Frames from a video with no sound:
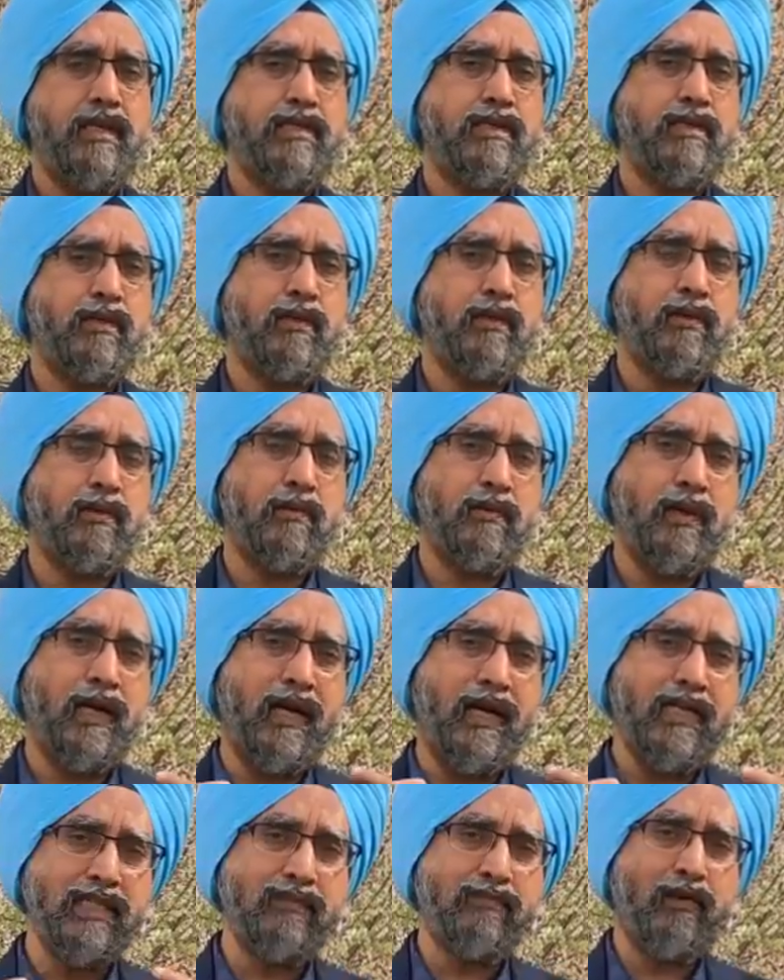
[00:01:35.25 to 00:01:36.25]
So
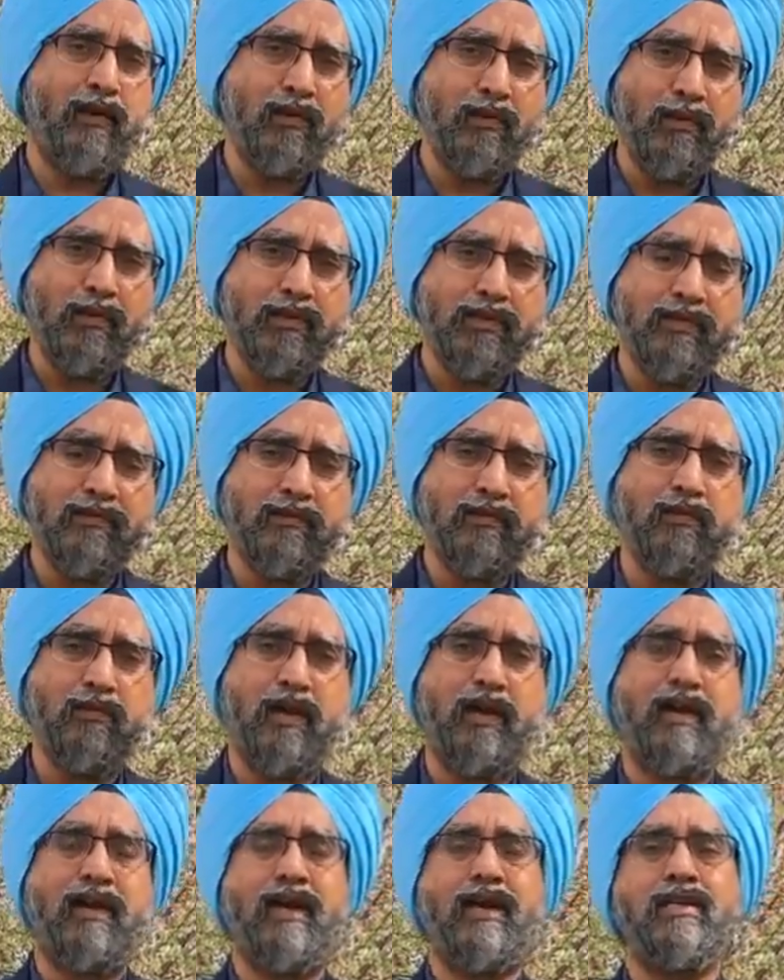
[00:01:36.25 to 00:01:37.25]
as followers of
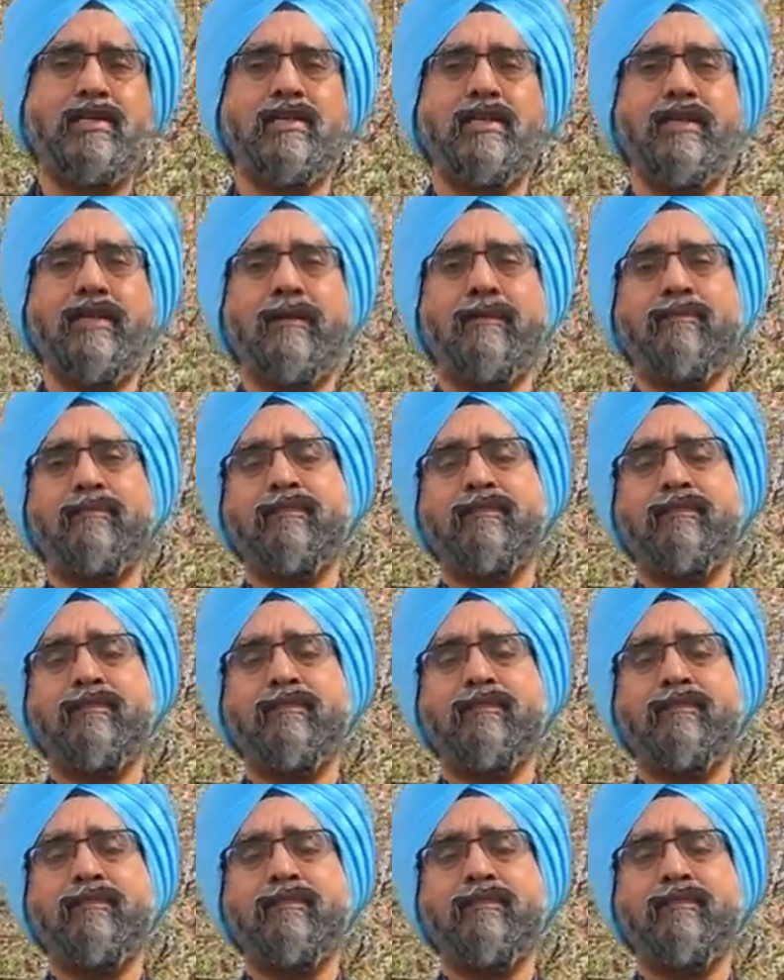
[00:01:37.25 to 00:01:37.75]
Guru Har Rai Ji,